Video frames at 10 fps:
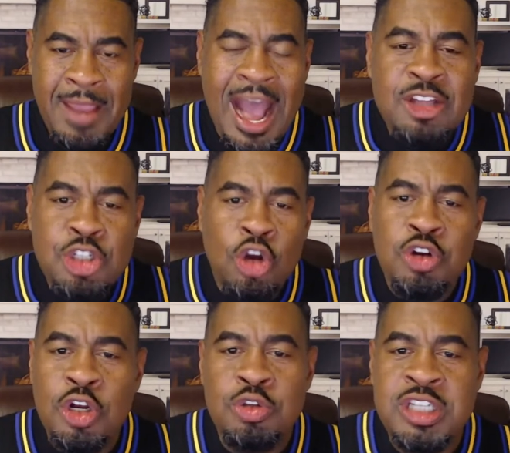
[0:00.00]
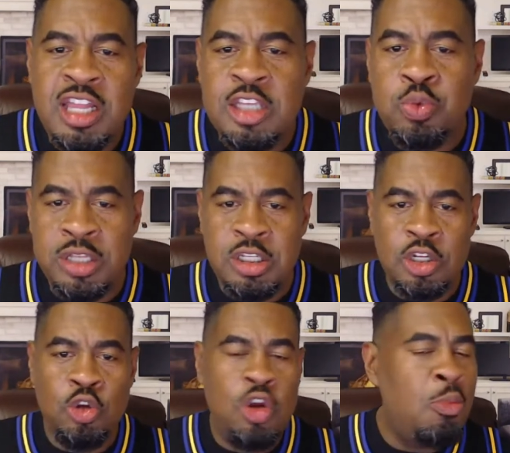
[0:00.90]
Our children don't tell us what to
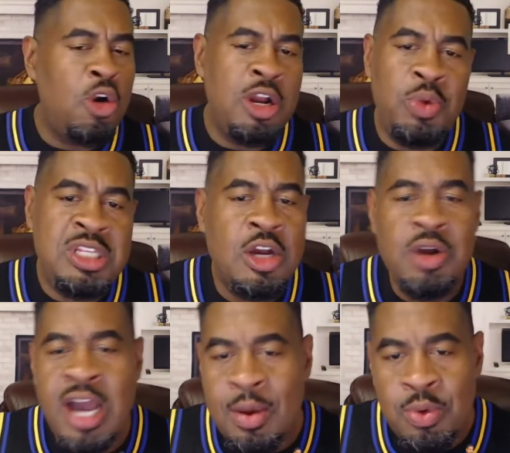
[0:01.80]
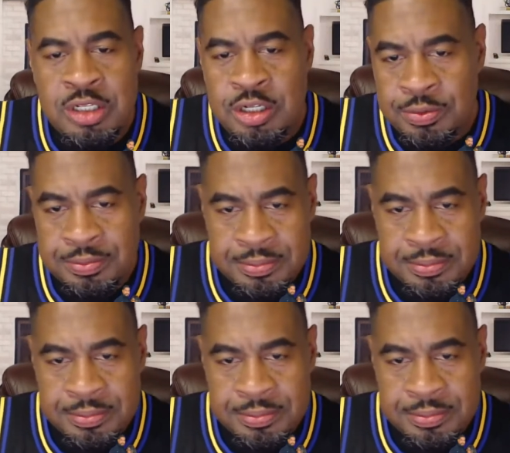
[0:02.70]
do no more than we tell God what to do.